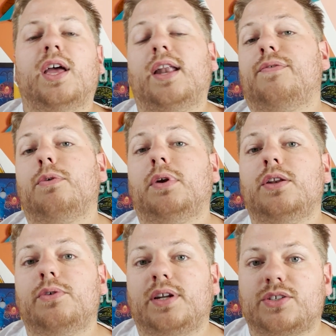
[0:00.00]
And if you want
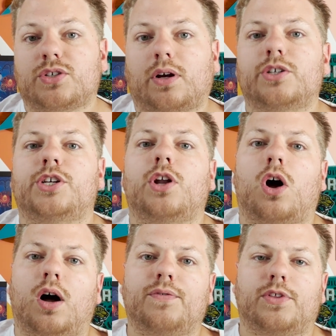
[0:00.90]
to do an excursion
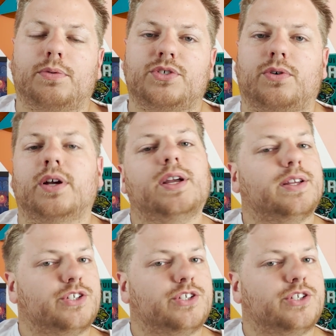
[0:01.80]
off the resort,